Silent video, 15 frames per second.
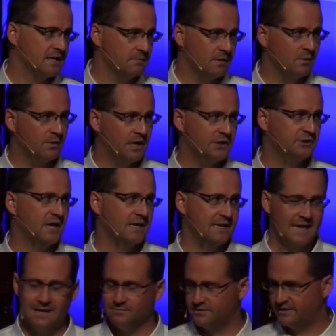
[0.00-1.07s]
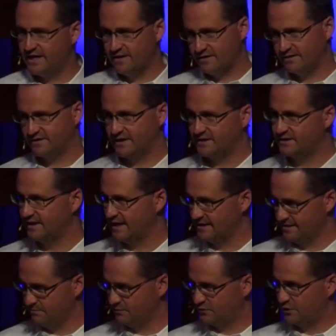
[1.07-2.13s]
You may want to jot names down as I say
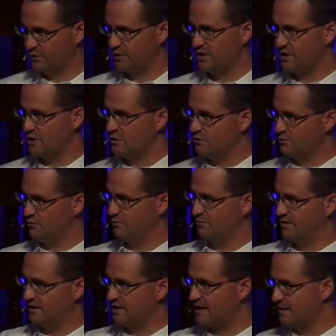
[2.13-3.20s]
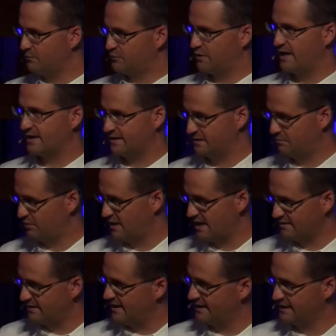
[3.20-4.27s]
them so that you can keep track of the
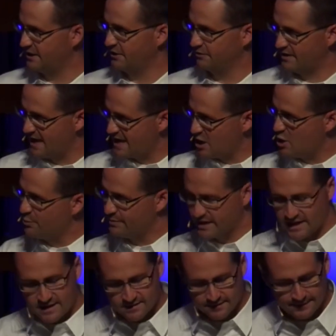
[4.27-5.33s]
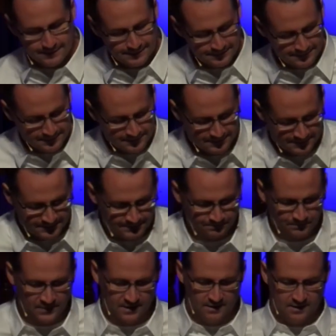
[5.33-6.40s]
plot line here. Naomi
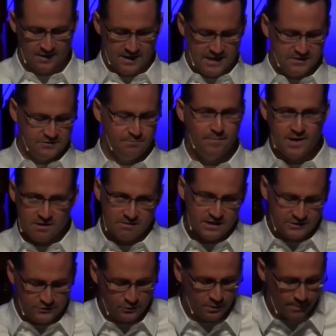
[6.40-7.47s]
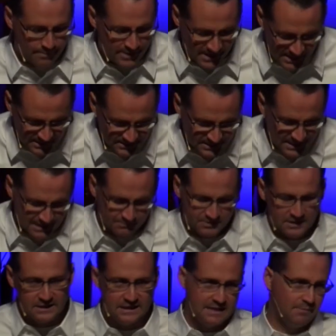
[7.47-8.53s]
is married to a man named
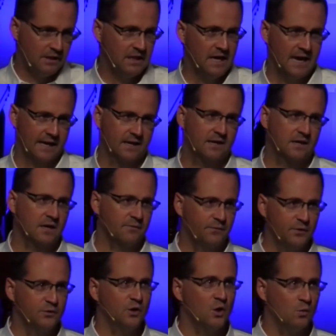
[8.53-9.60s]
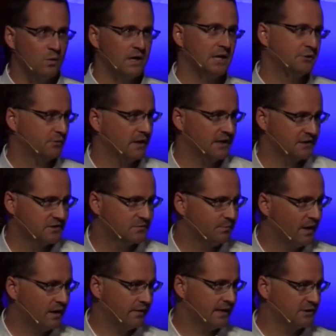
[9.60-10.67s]
Elimelech. If you don't want to try to
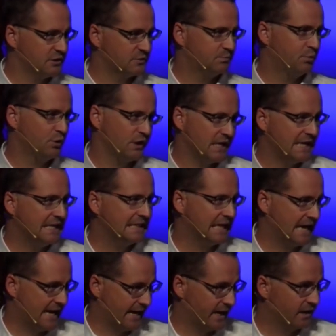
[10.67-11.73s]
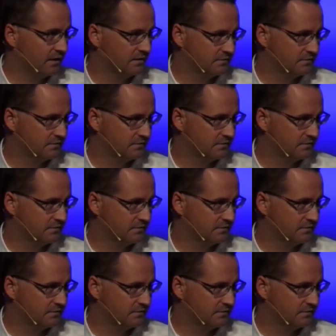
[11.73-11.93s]
spell that, just put Eli.